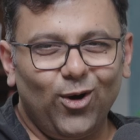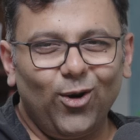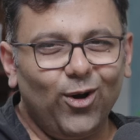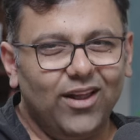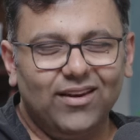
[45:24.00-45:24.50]

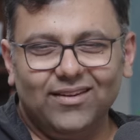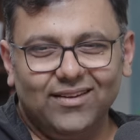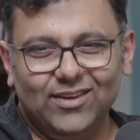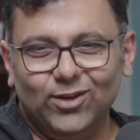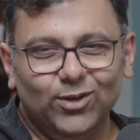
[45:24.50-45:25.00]
or,
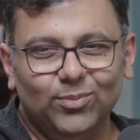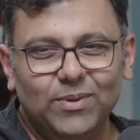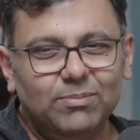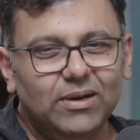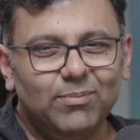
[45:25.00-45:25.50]
you know,
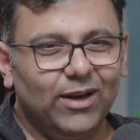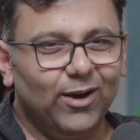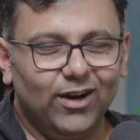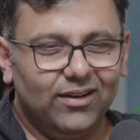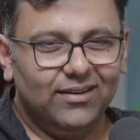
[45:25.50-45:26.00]
people may
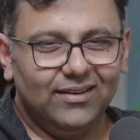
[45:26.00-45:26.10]
not